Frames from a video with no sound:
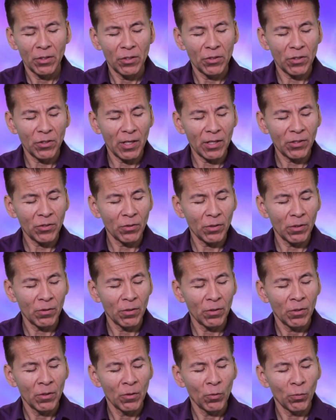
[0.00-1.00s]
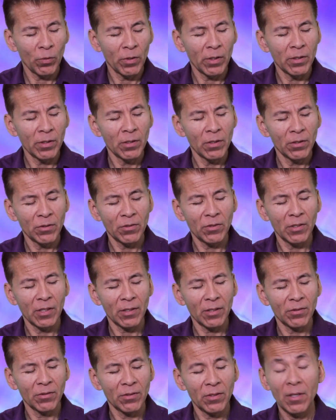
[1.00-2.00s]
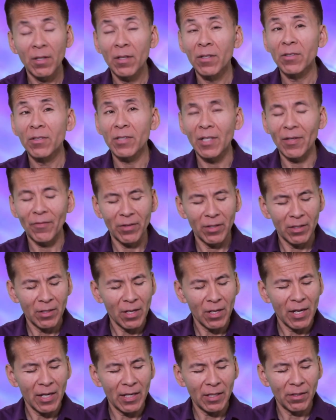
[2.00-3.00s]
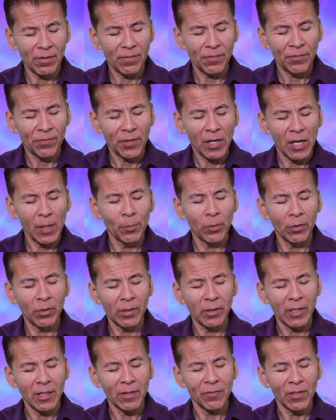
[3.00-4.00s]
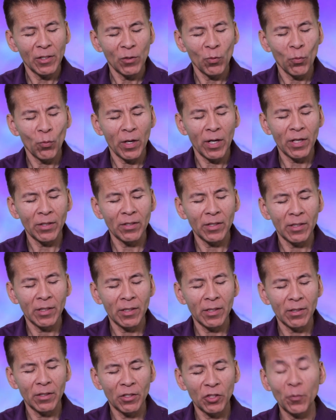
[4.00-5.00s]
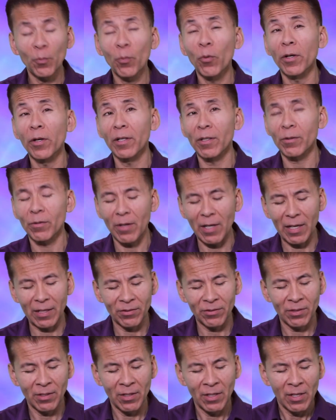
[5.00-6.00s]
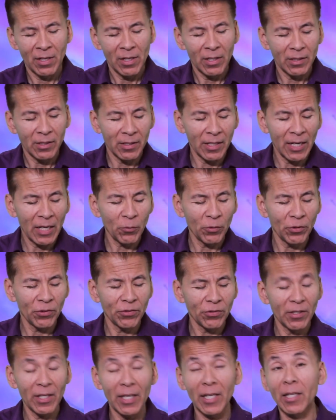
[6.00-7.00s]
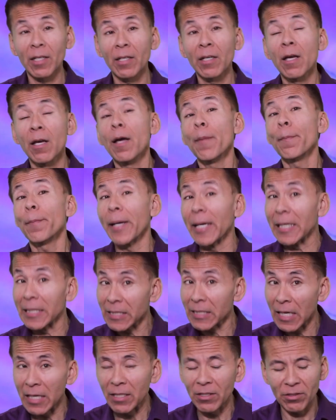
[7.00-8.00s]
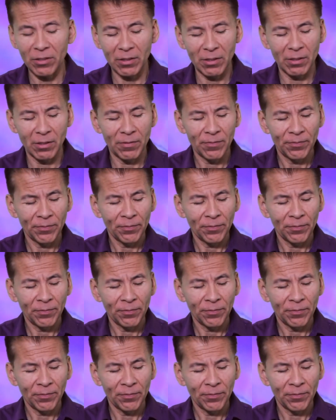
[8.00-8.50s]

Joshua 1 6, 7, and 9. I believe he wanted to get his point across. God was saying, pay attention.